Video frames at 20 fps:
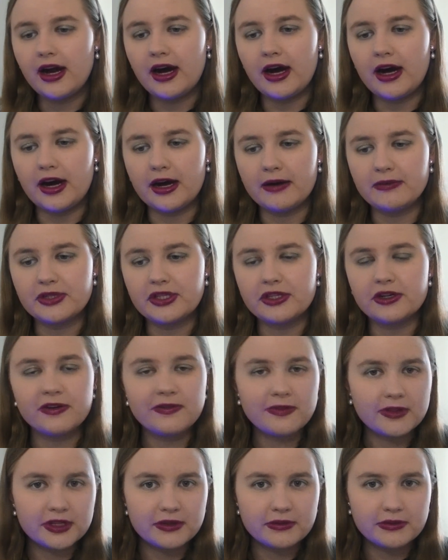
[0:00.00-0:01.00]
So
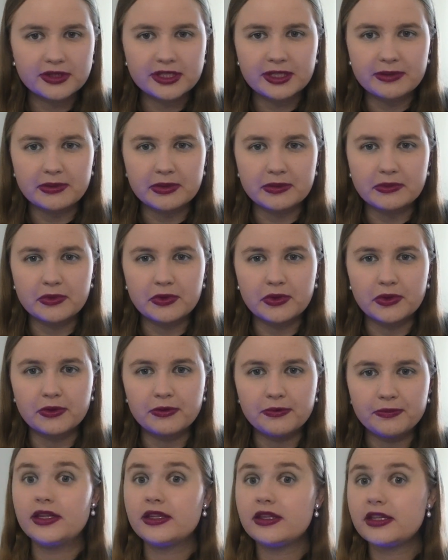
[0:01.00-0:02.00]
hopefully we'll see a bit
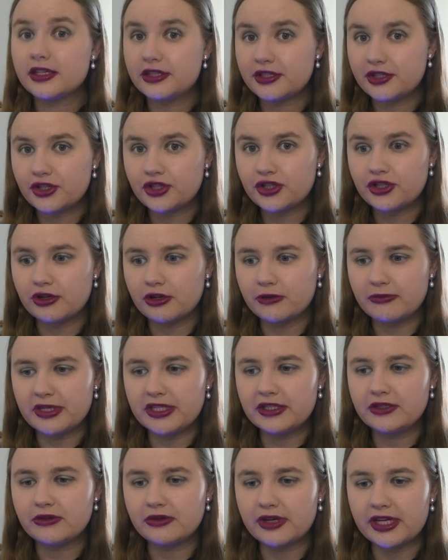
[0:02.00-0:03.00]
more. There's a strong
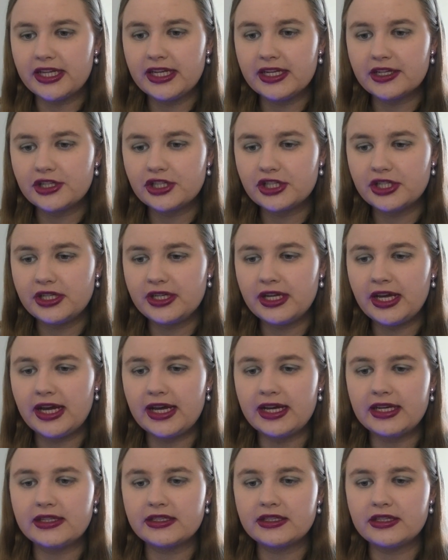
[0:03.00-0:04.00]
mental connection,
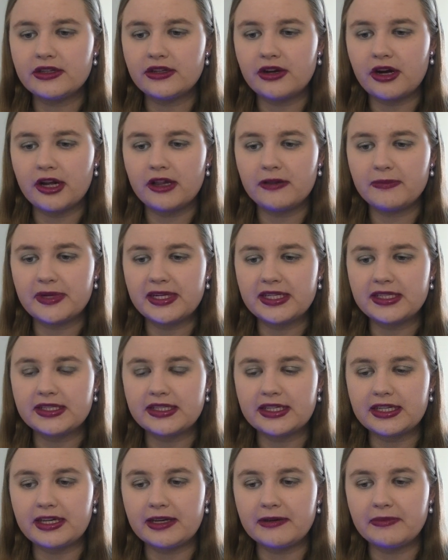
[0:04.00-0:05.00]
and Niall may
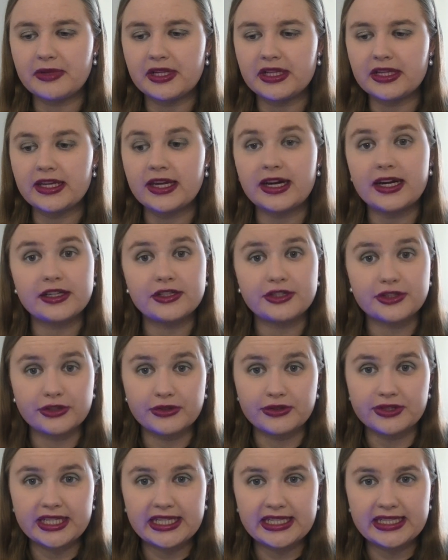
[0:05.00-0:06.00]
see Amelia as
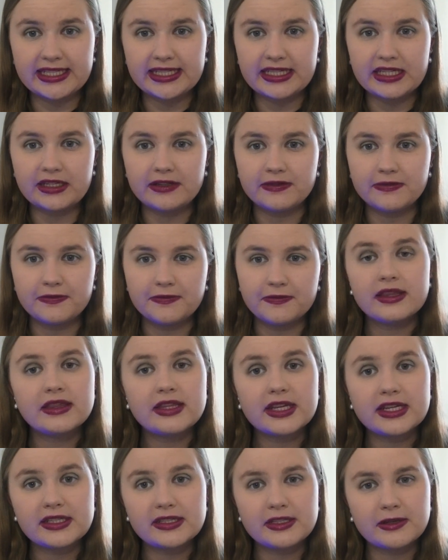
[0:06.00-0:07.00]
too sensitive.
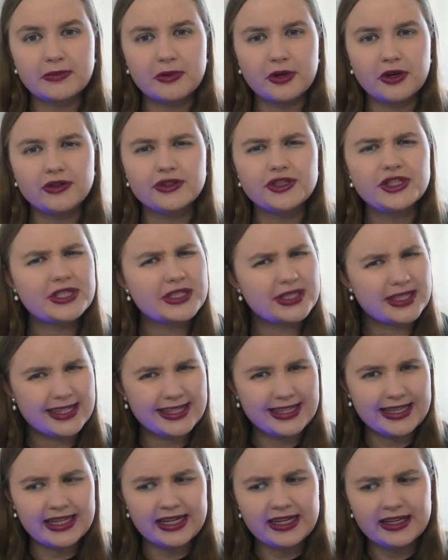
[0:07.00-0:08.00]
They subconsciously
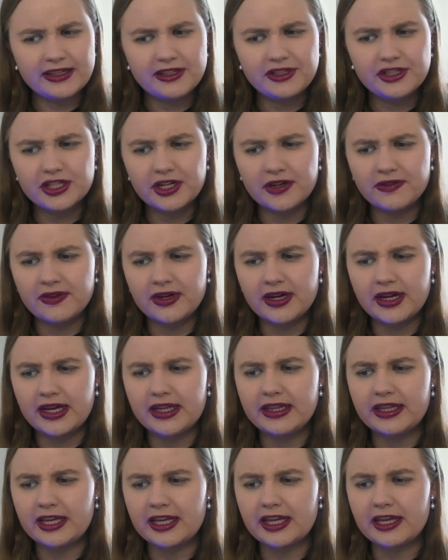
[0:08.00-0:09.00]
need each other
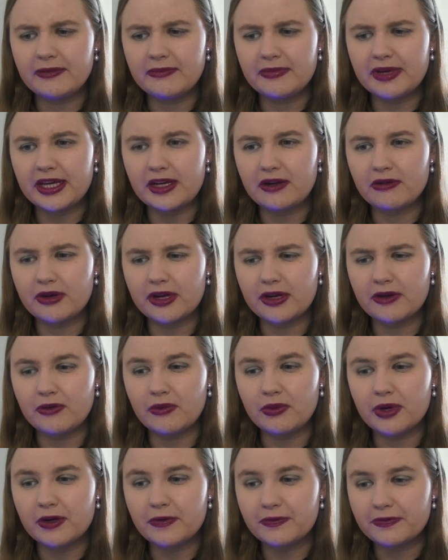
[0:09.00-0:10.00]
and they can make great
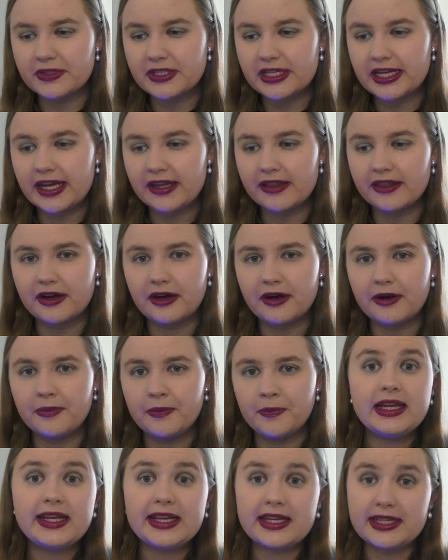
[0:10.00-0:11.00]
wealth together.
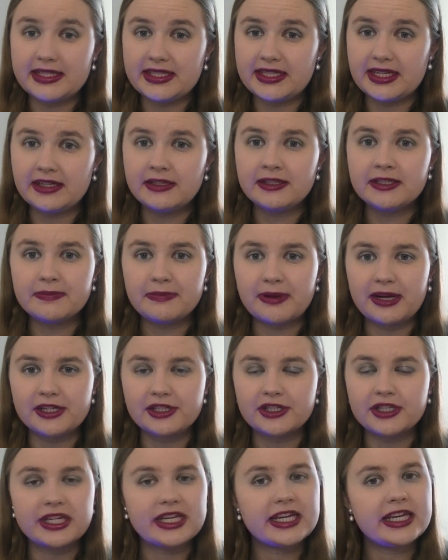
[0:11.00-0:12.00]
Intense
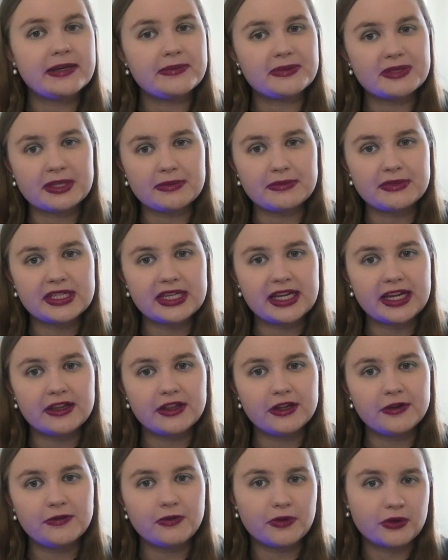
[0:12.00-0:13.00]
passion keeps them
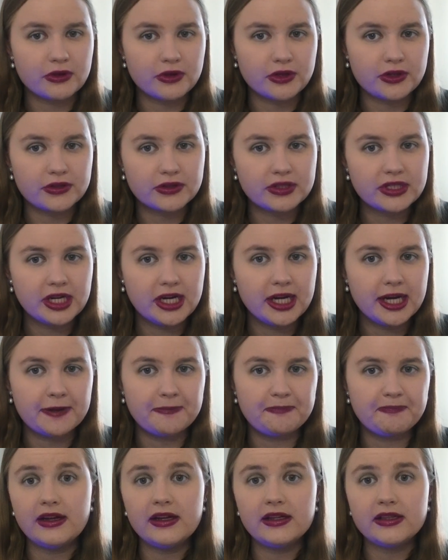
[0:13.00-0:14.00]
together for a long
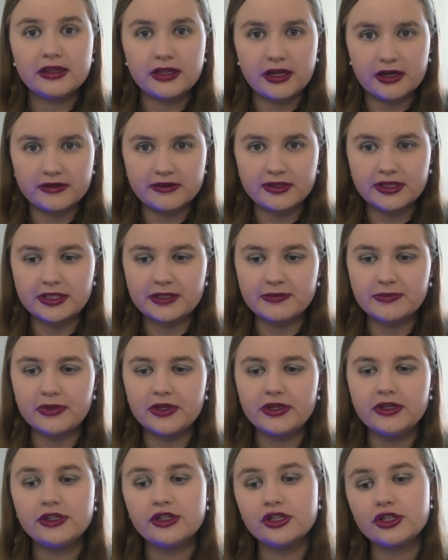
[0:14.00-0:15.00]
time. Niall's
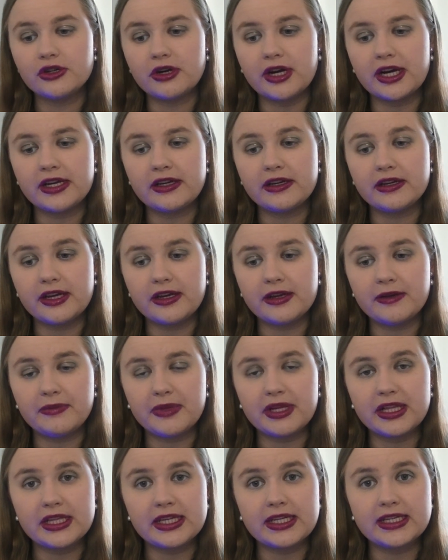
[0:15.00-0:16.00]
moon, Trine,
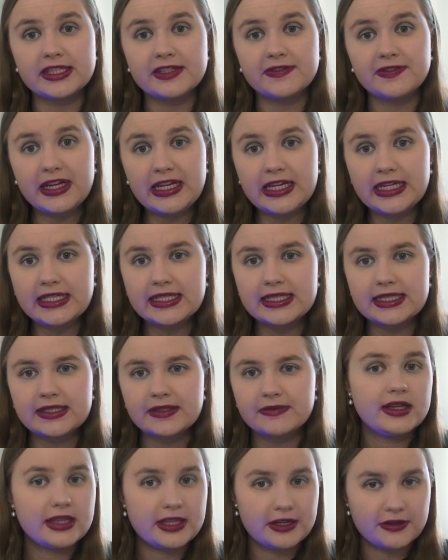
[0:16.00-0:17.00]
Amelia's
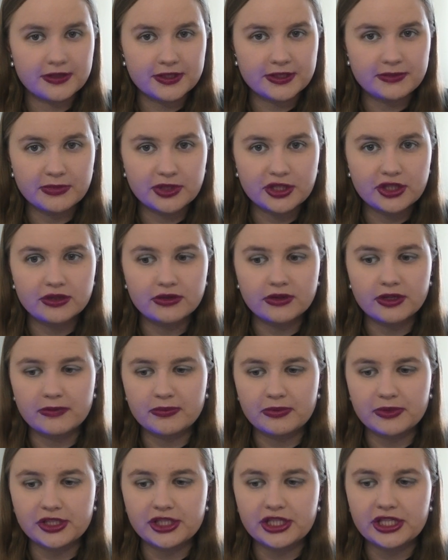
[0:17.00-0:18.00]
Venus. There is mutual
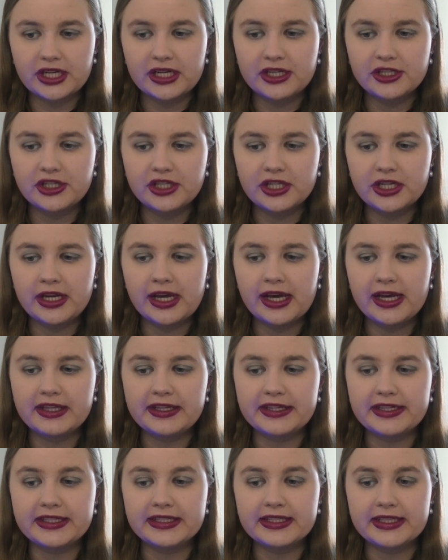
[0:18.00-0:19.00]
appreciation and
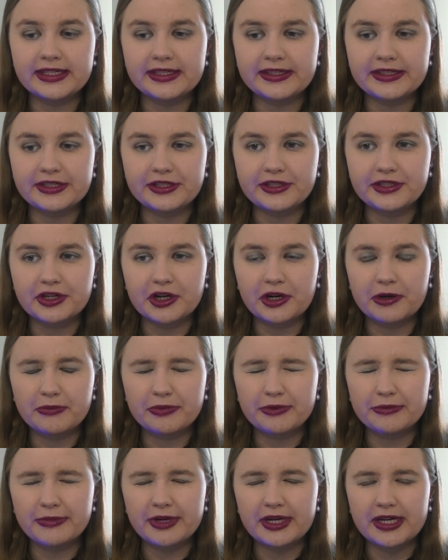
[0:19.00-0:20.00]
it is easy to
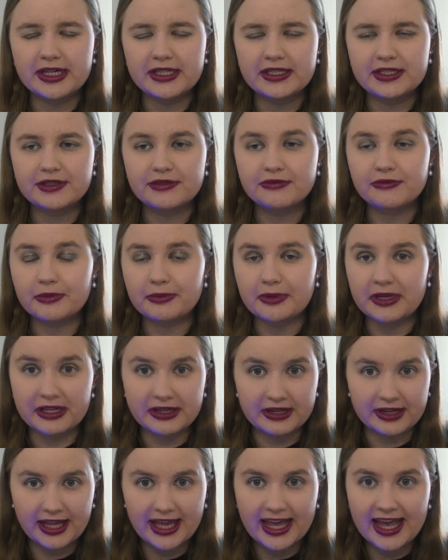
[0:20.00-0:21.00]
compromise. Repeat
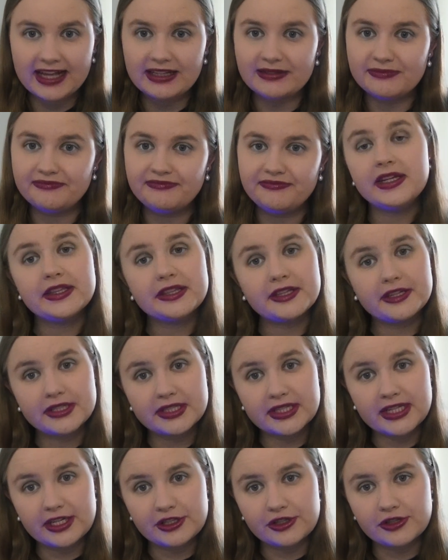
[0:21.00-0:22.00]
it again.
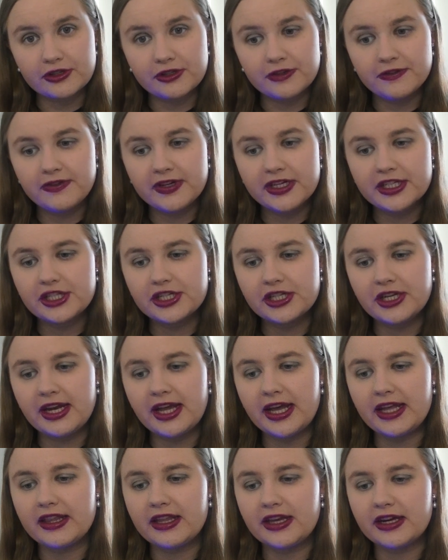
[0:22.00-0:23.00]
There's natural affection
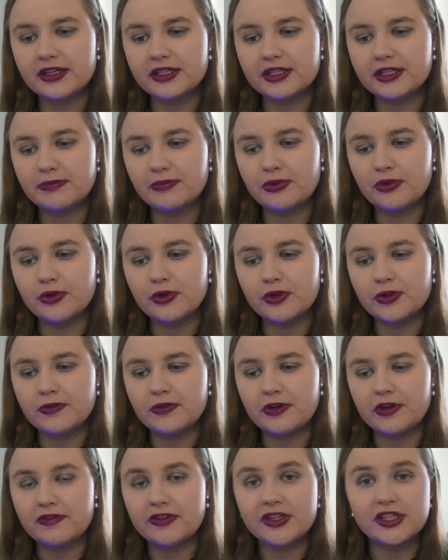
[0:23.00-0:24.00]
and they are supportive
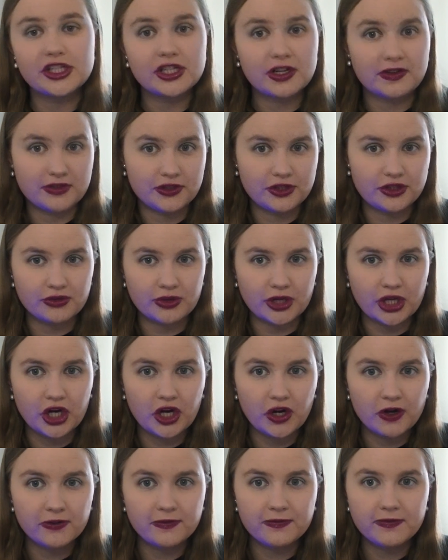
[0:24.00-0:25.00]
of each other during
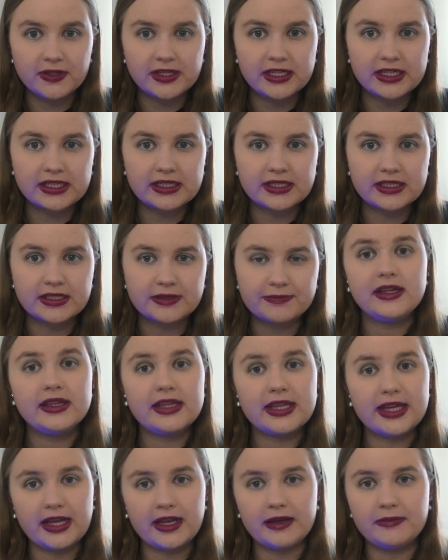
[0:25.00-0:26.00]
conflict.
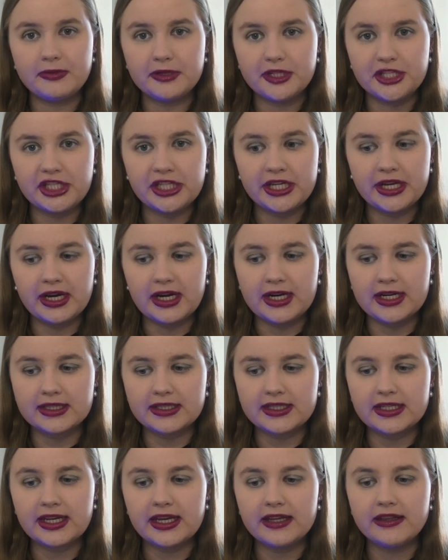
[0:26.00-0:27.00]
They appreciate art
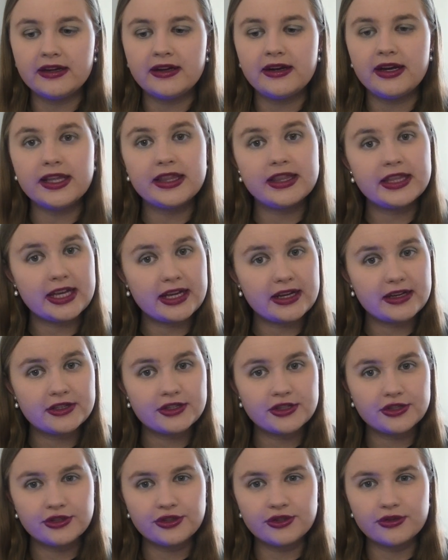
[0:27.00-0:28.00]
together and they're a
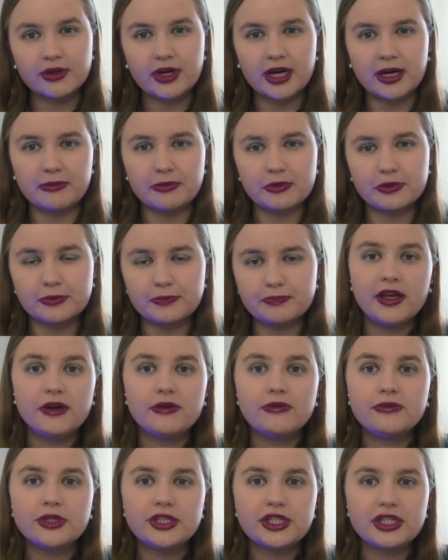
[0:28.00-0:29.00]
social couple.
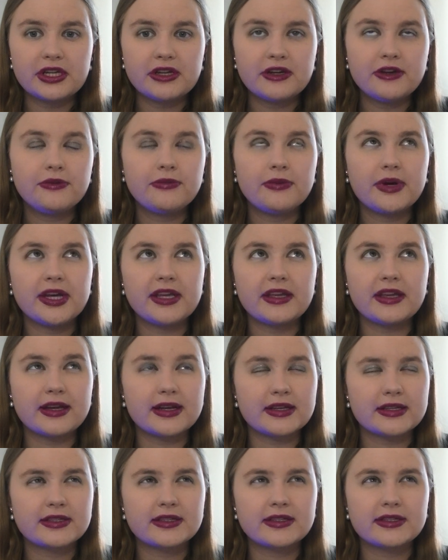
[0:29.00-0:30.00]
Which in a way,
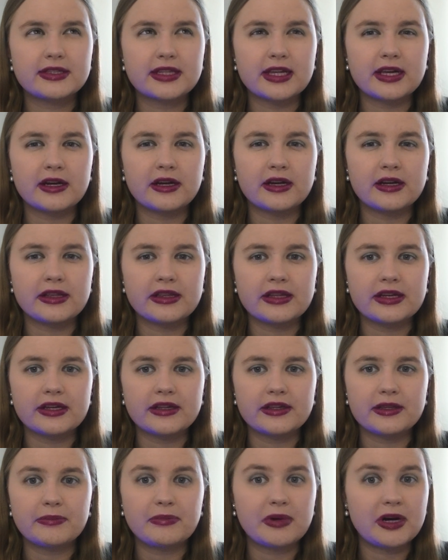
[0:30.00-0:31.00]
yes, because they are in,
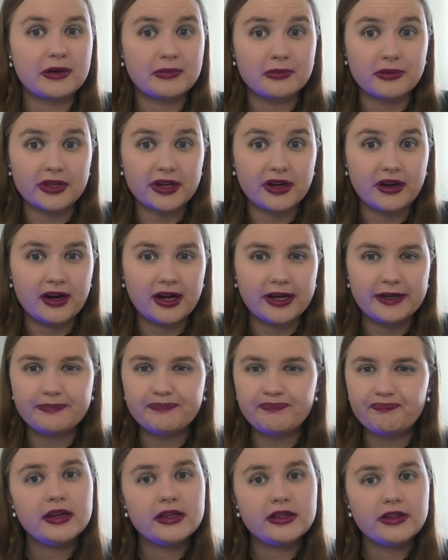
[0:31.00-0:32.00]
like, the public
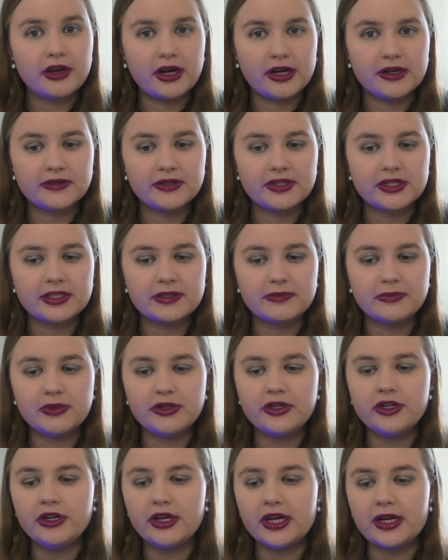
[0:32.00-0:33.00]
eye. Niall's
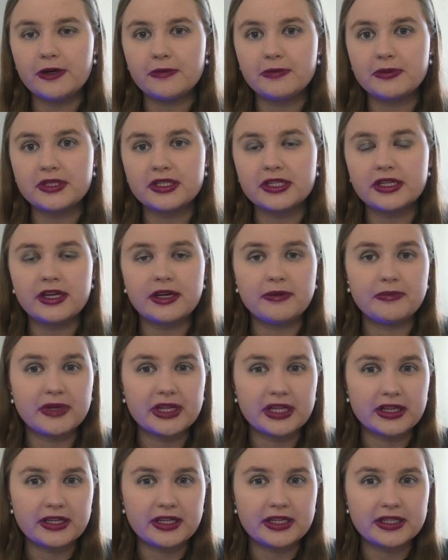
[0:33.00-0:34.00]
moon opposite
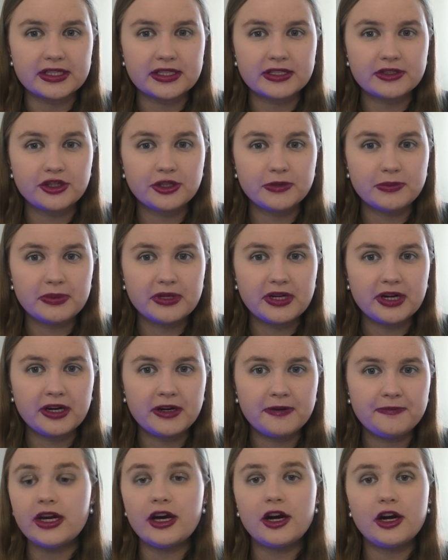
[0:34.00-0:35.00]
Amelia's
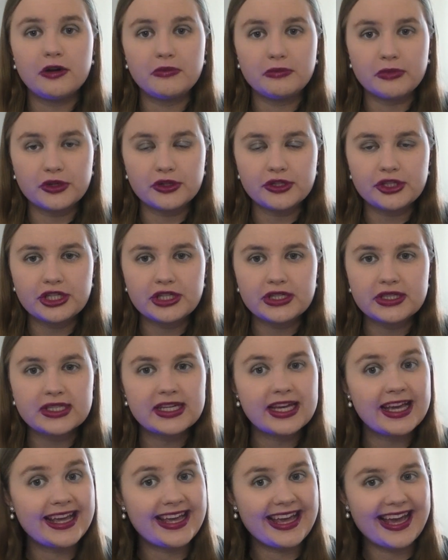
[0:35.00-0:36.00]
Jupiter. Emotions
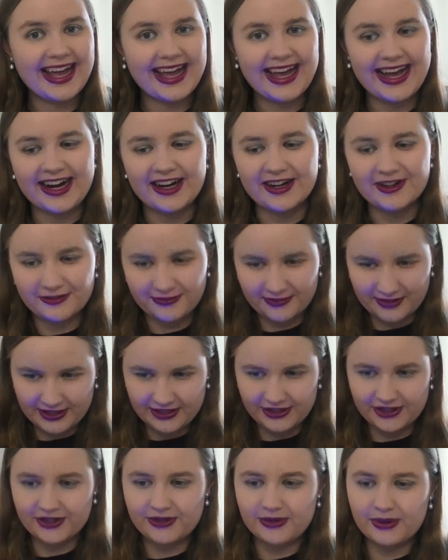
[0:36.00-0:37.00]
can get out of
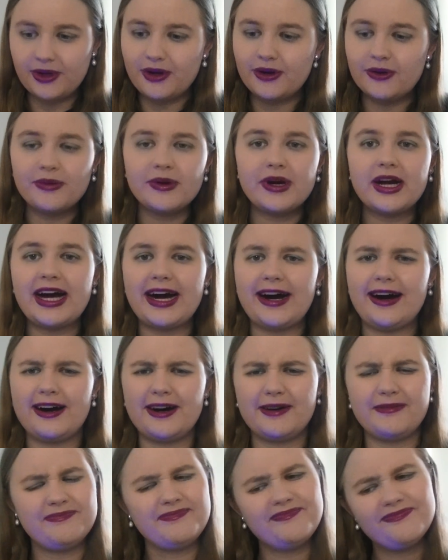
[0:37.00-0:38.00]
control.
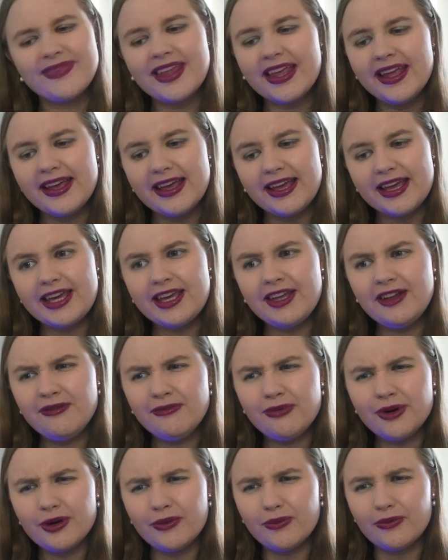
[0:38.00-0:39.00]
In
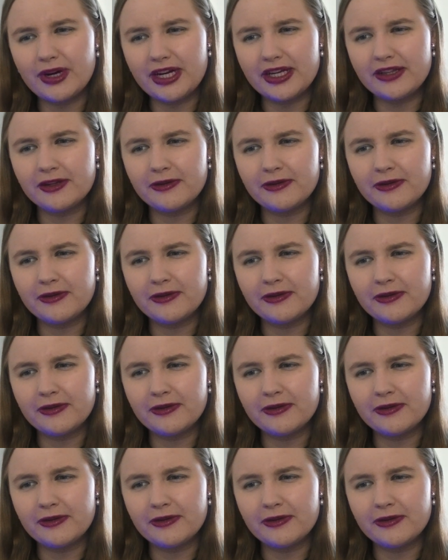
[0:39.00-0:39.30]
what way?